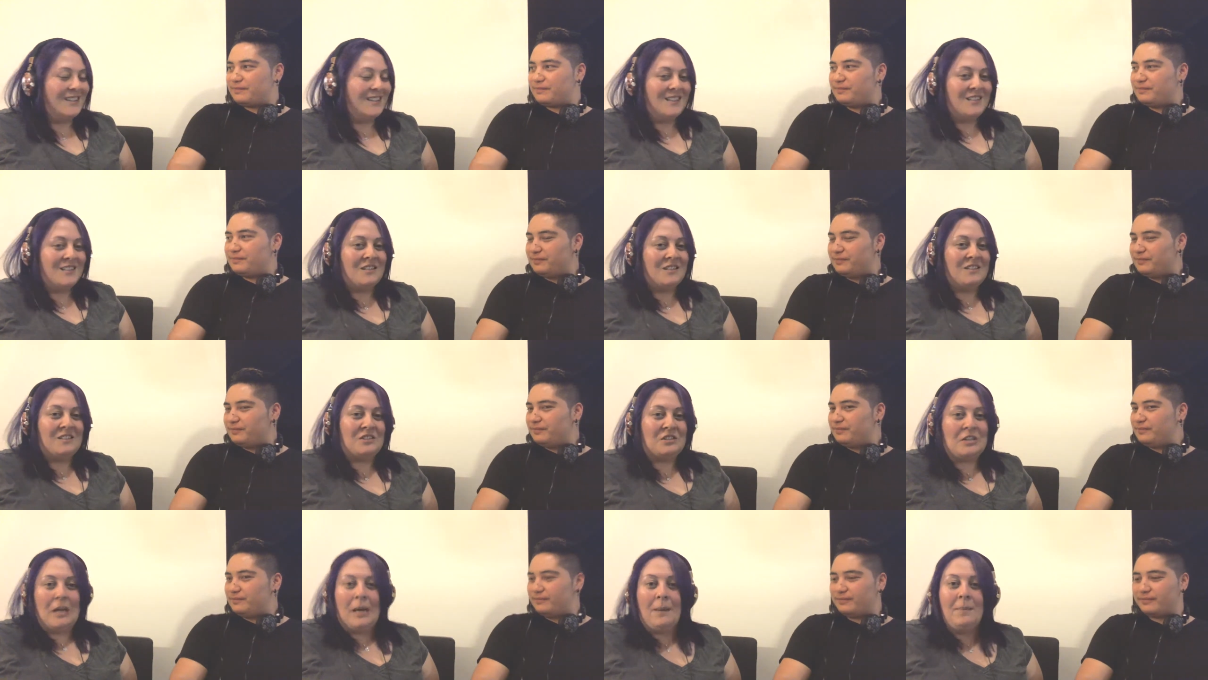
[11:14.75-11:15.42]

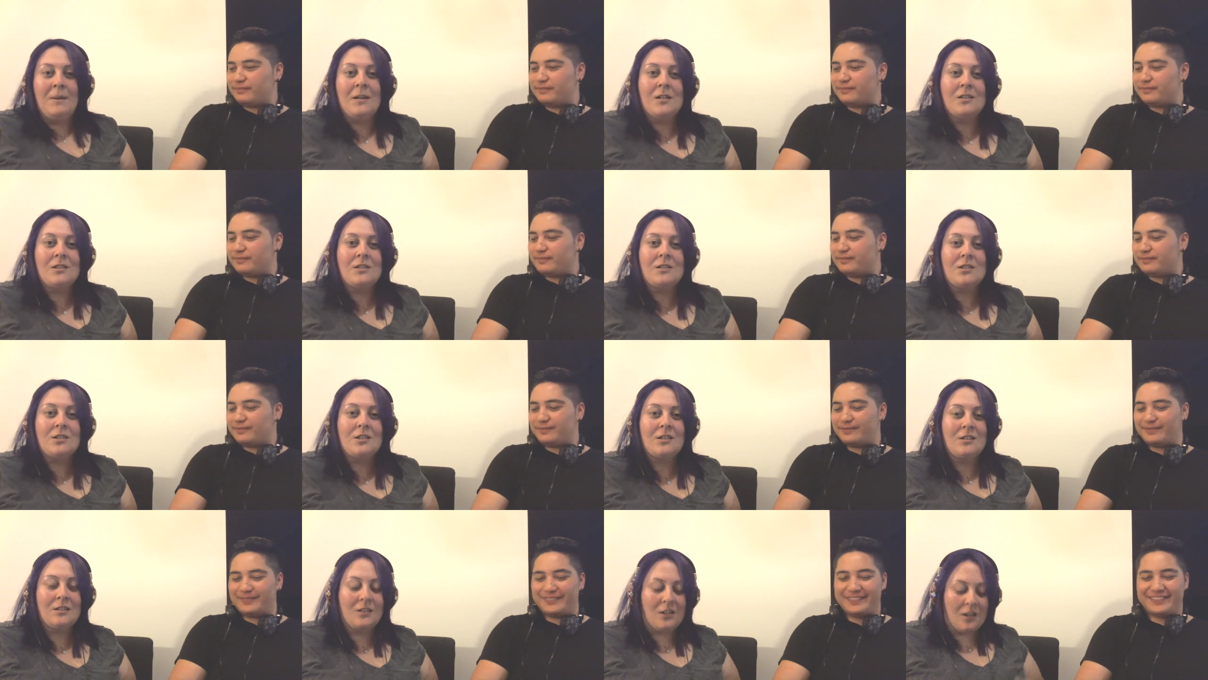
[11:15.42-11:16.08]
Speaker 1: Mm-hmm. Damn
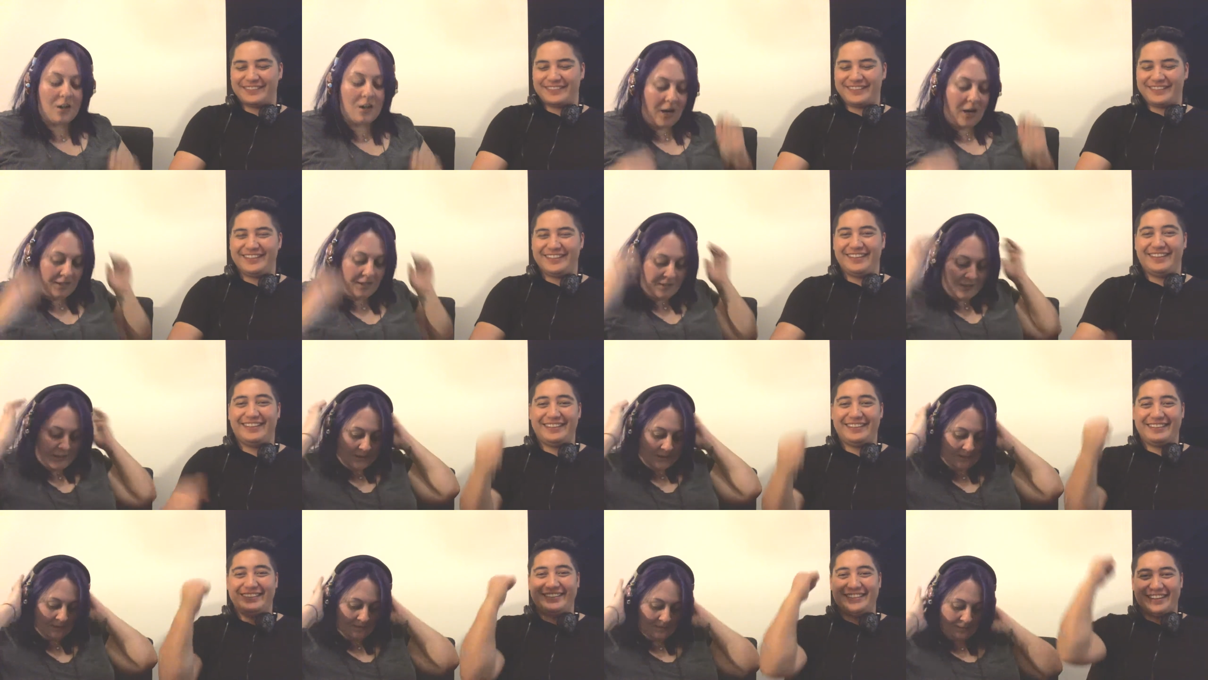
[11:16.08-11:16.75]
it!
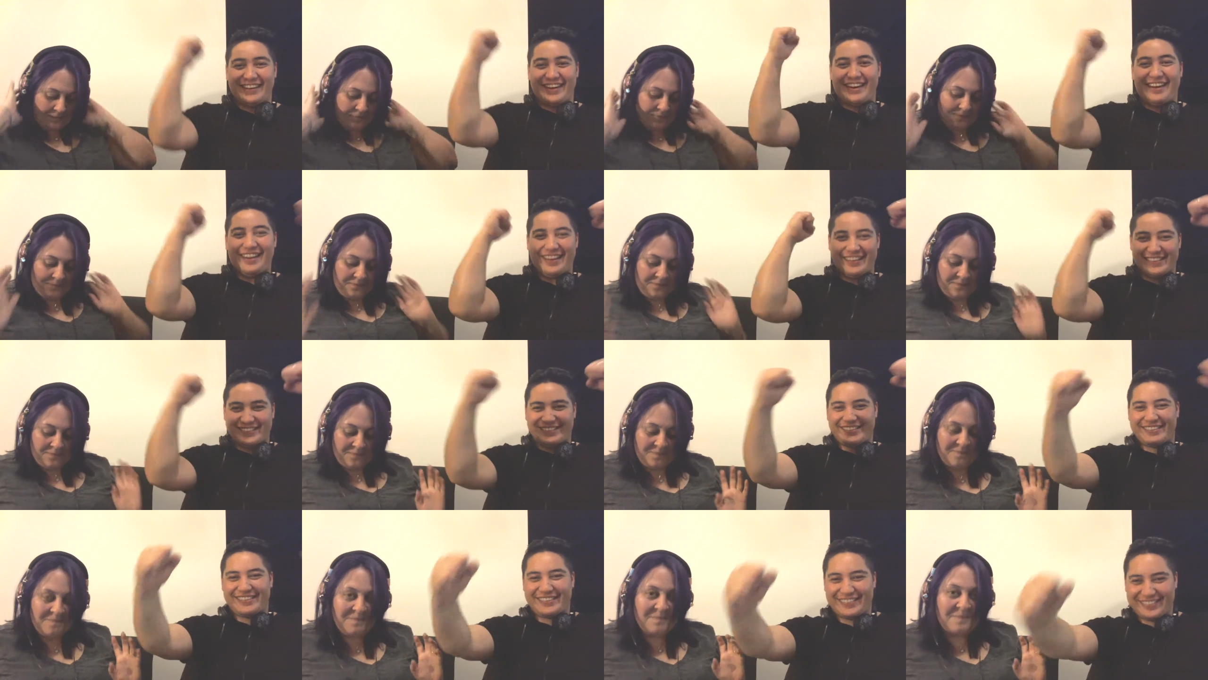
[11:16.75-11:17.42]
Alright.
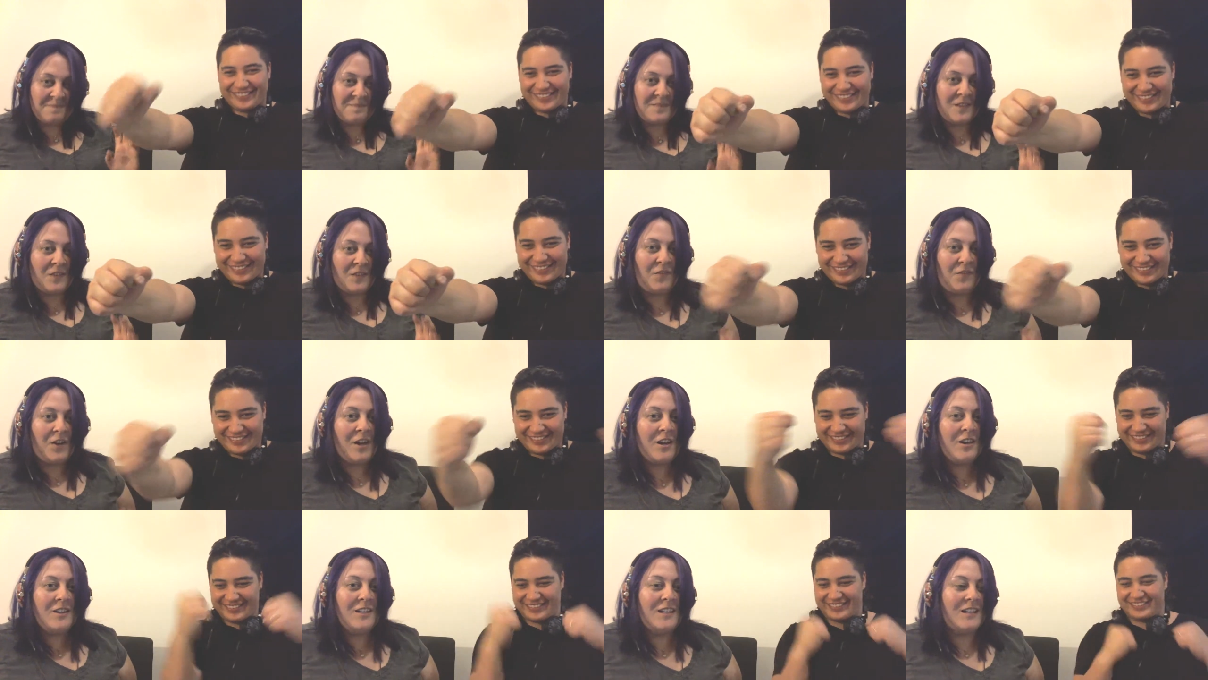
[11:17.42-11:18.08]
If
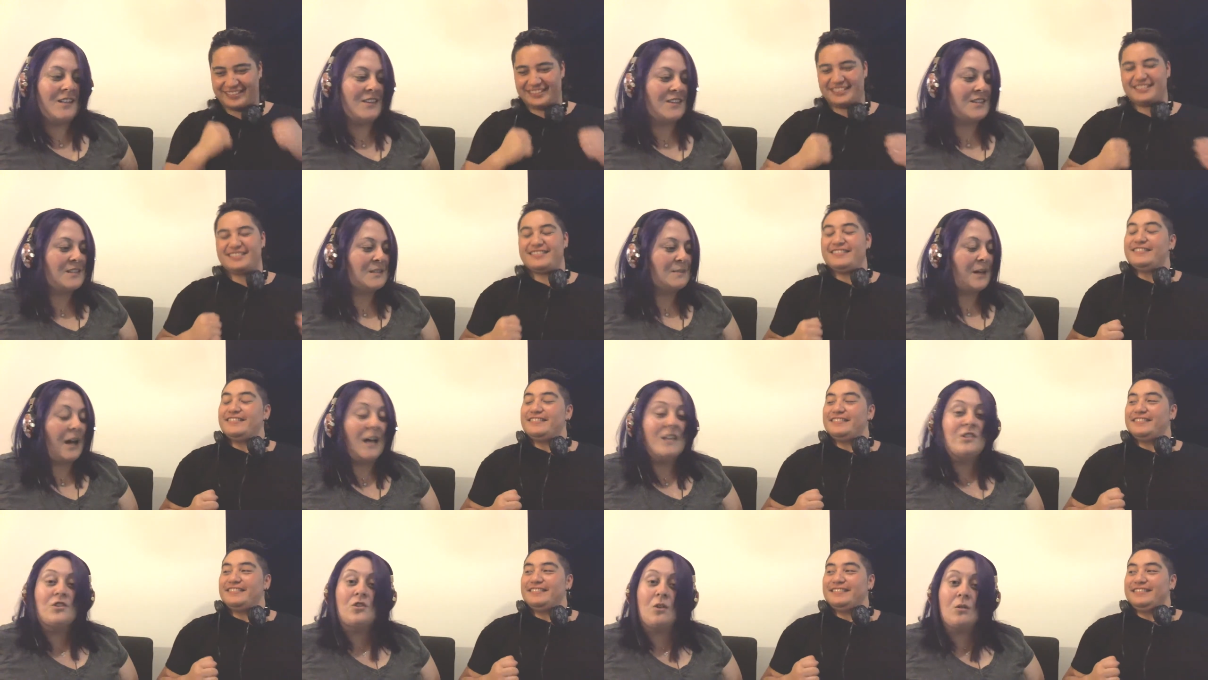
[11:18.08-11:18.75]
I don't get this
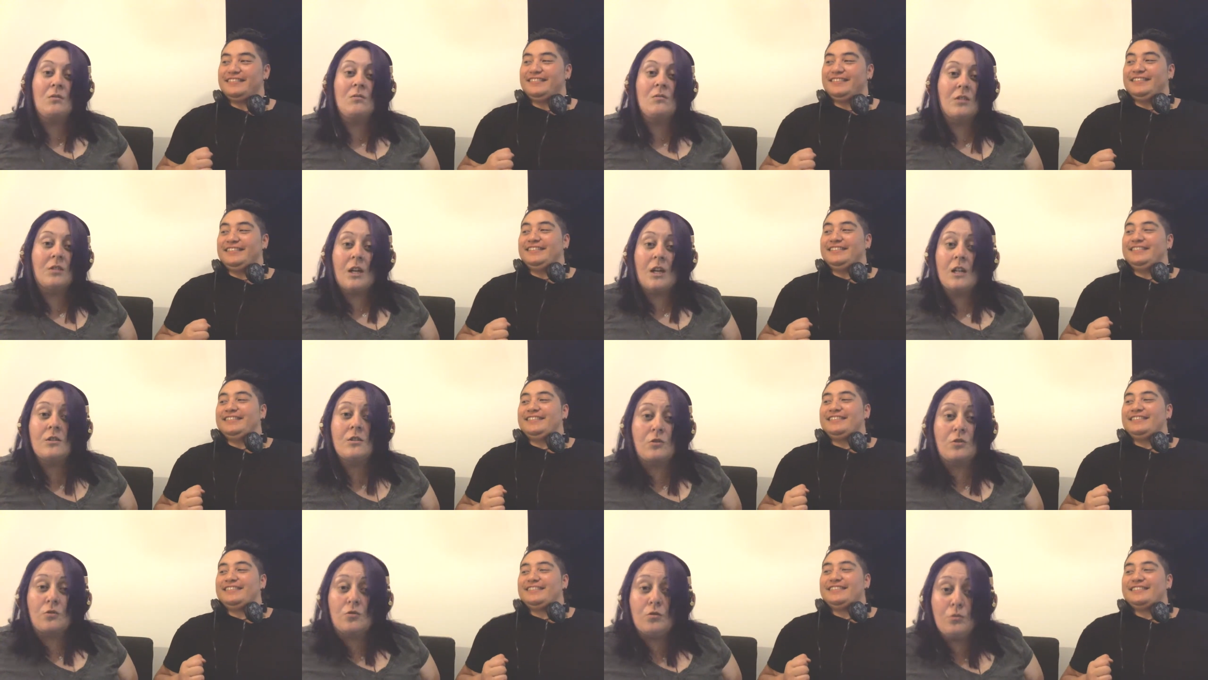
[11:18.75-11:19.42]
one, I don't
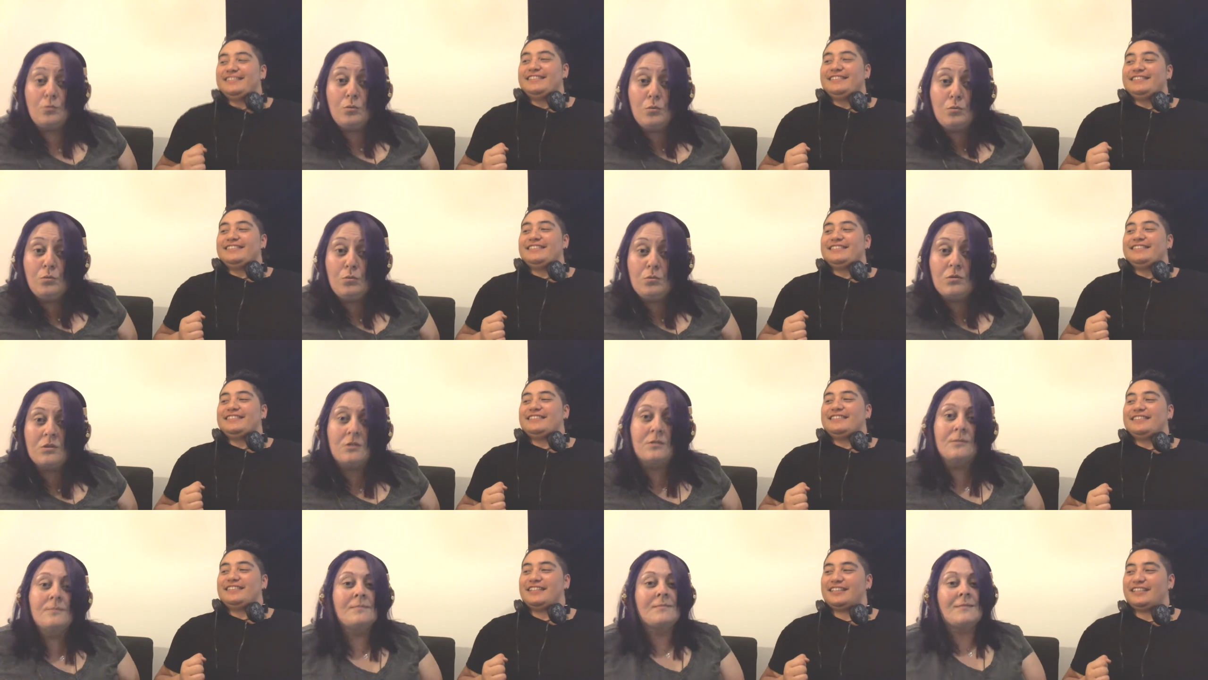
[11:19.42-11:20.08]
like to
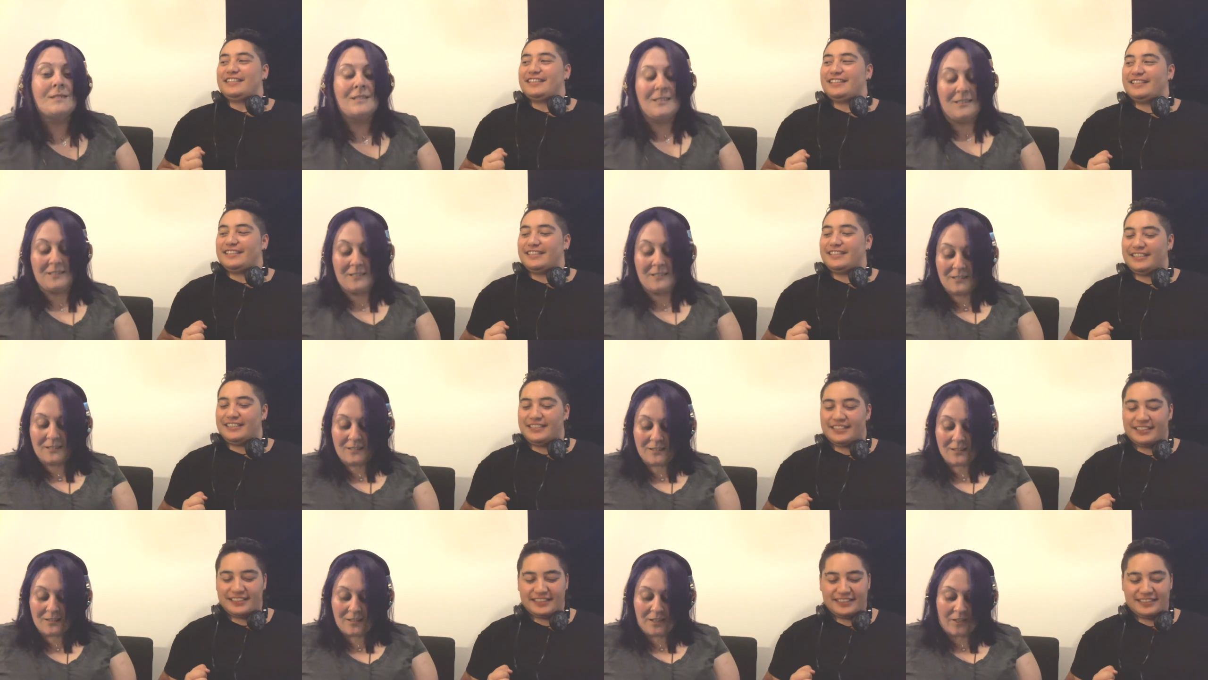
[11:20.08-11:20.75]
lose.
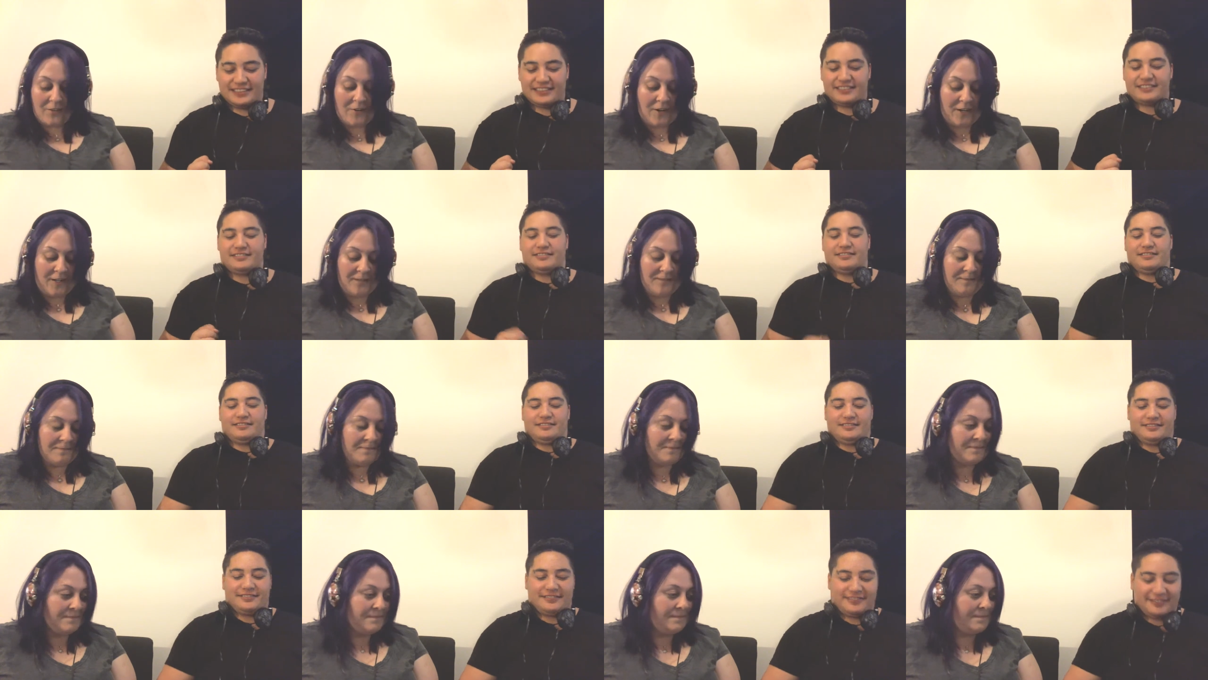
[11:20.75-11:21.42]
Are you
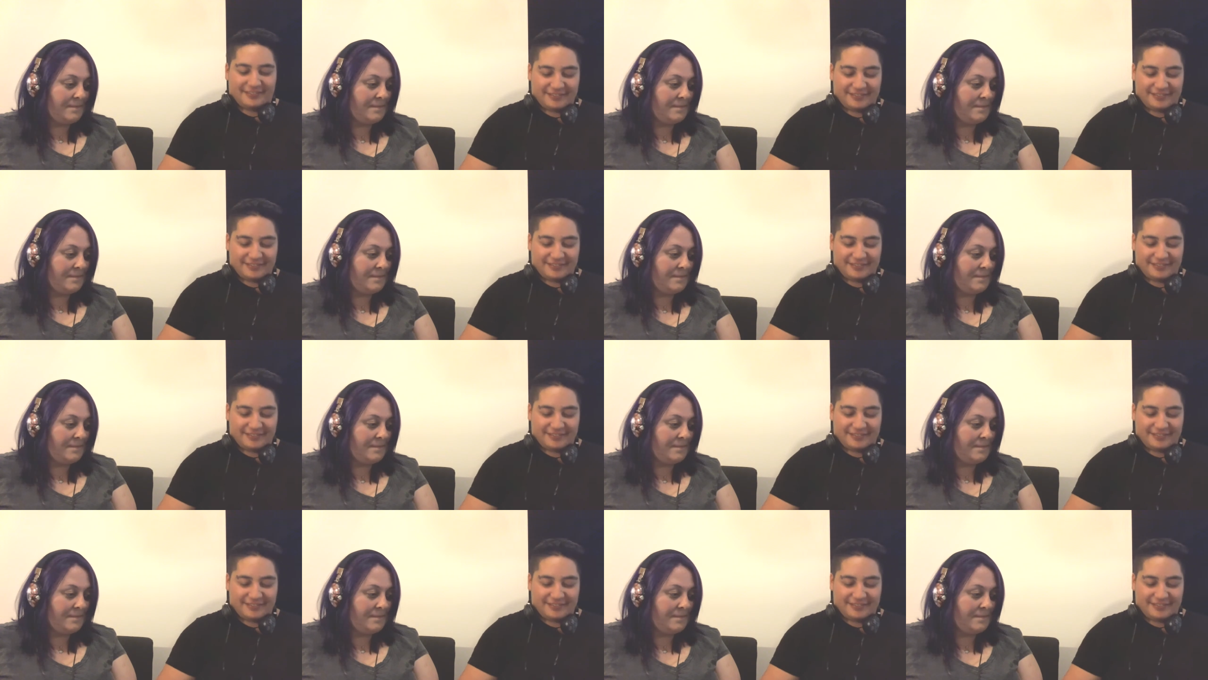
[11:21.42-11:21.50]
ready?